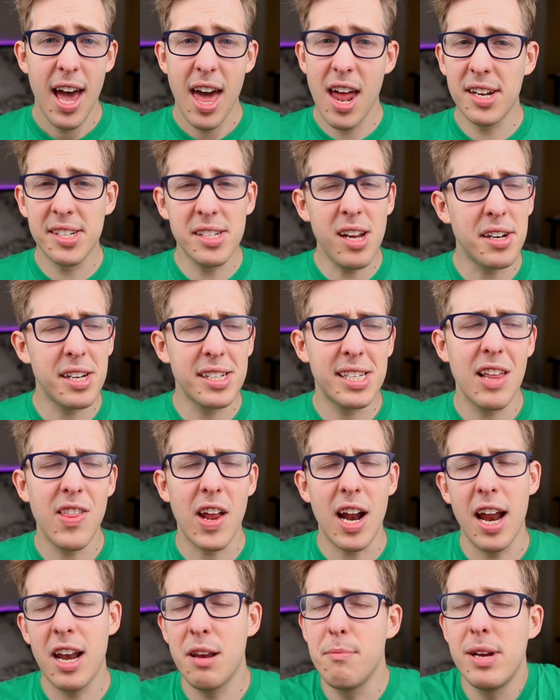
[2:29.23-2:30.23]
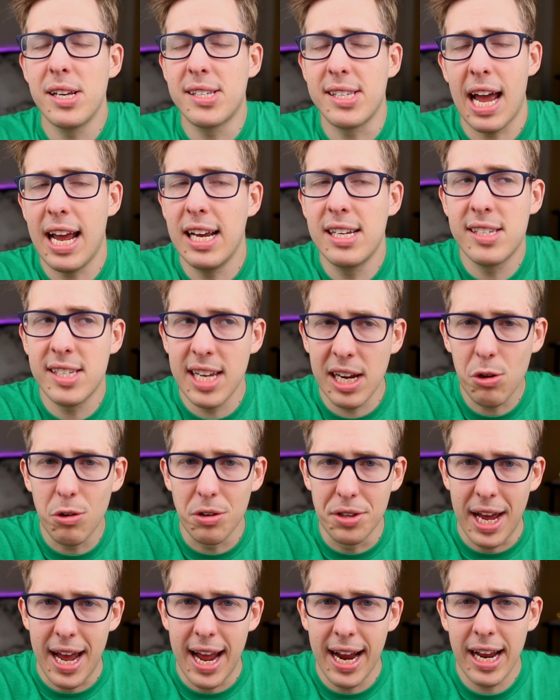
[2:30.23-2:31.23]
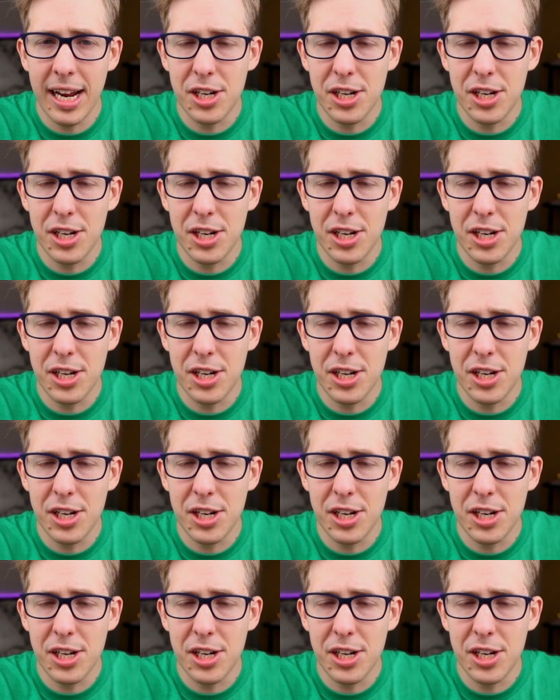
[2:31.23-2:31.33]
And it's not to say that I didn't miss a single day,